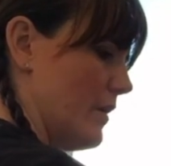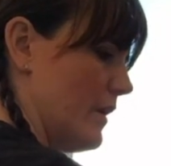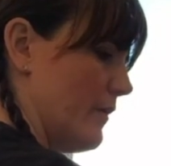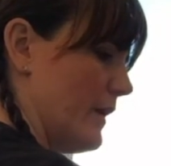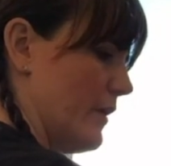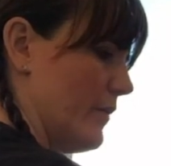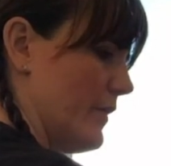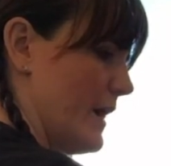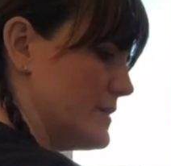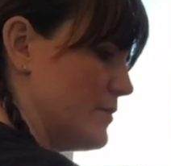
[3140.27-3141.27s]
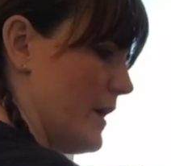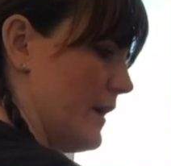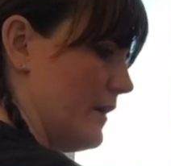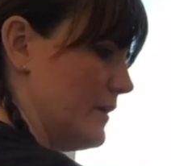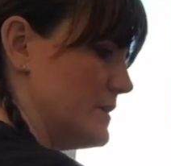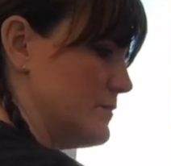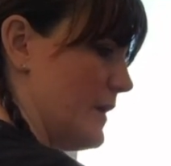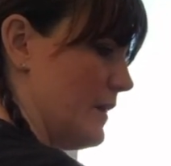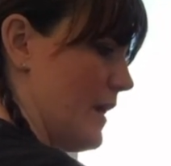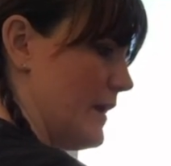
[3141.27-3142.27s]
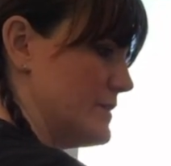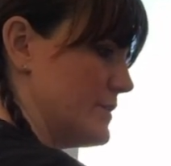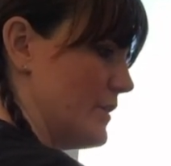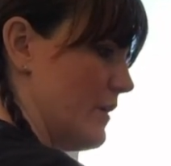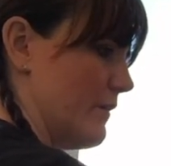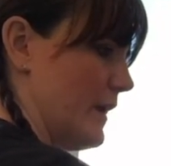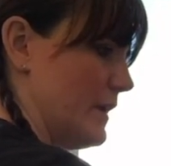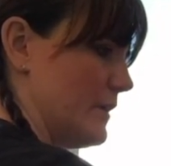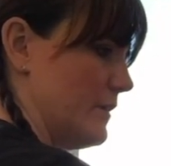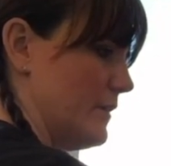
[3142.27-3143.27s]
There we go. That's why, because my lines are not right.